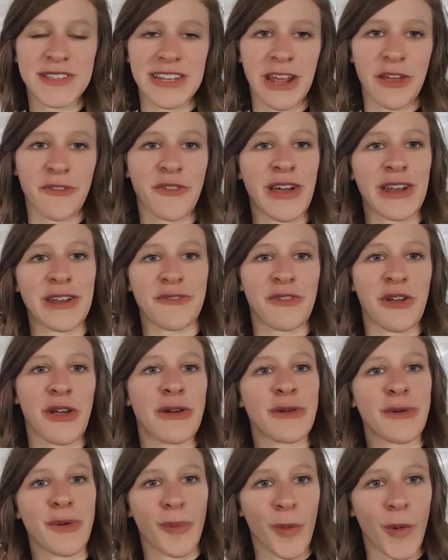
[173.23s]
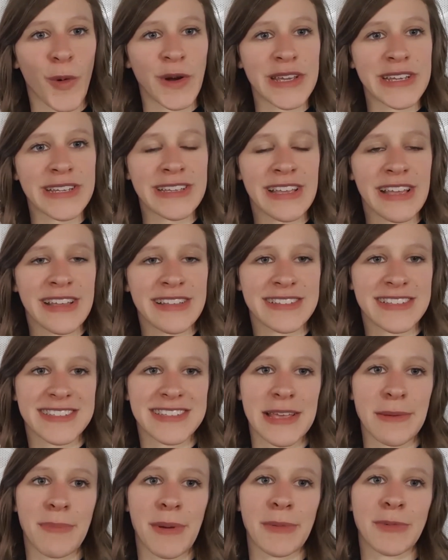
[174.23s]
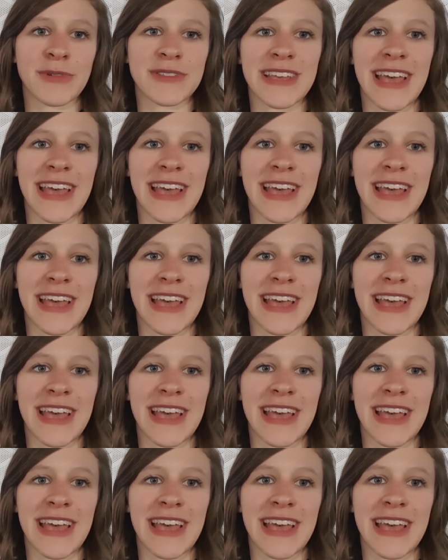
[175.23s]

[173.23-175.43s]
and I find it very rewarding to see people